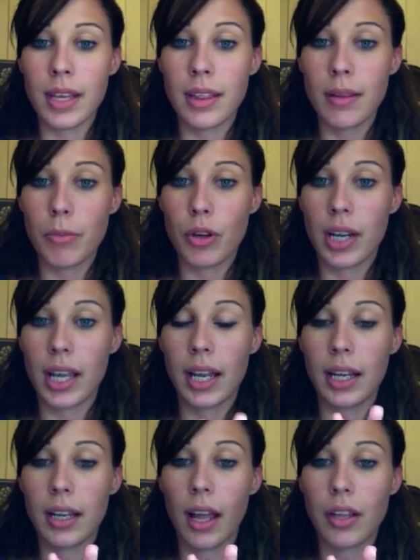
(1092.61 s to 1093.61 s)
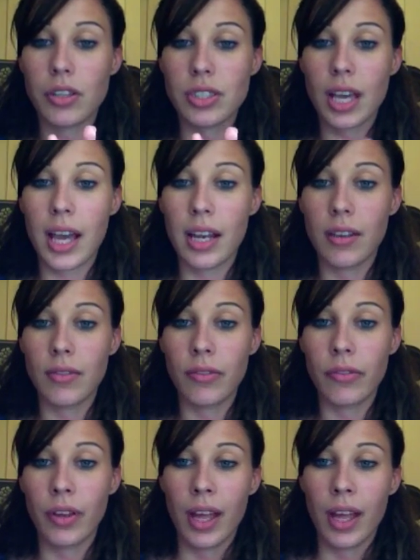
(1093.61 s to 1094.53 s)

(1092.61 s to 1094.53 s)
in the morning just kind of